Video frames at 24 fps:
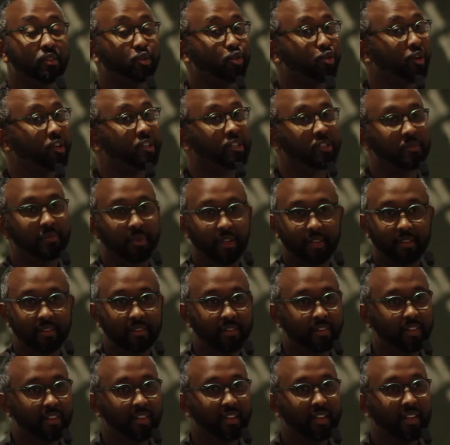Trust me,
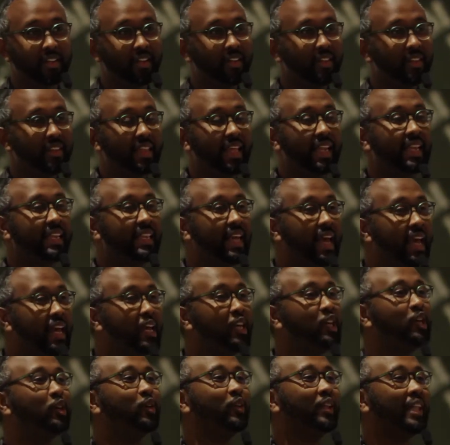the
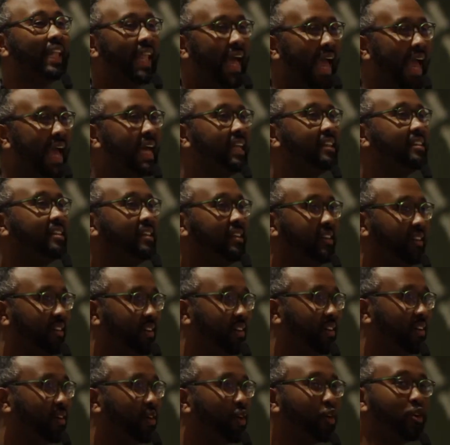day you land
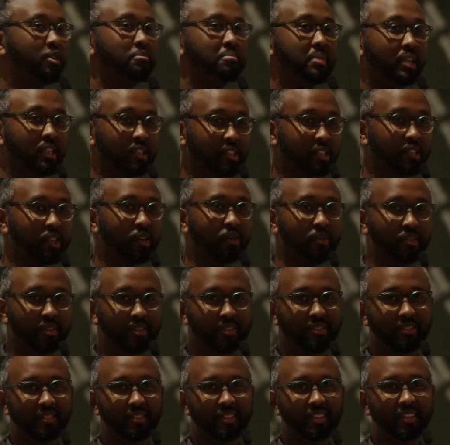here, you're a Minnesotan.
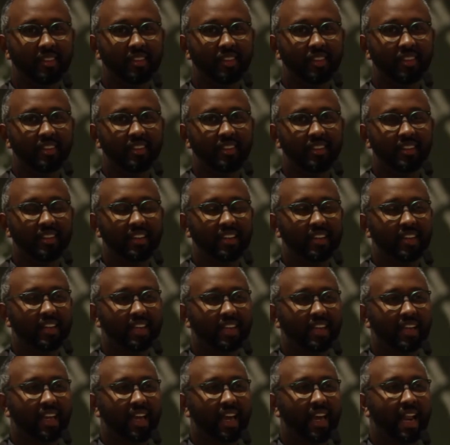
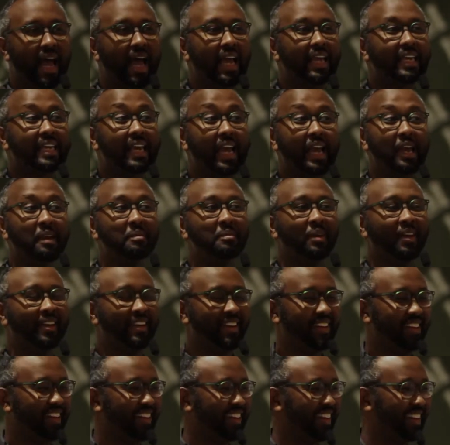And I came
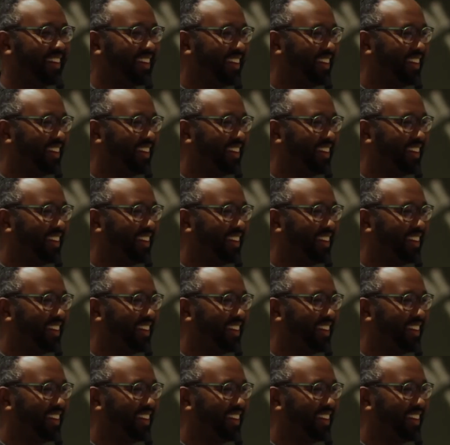here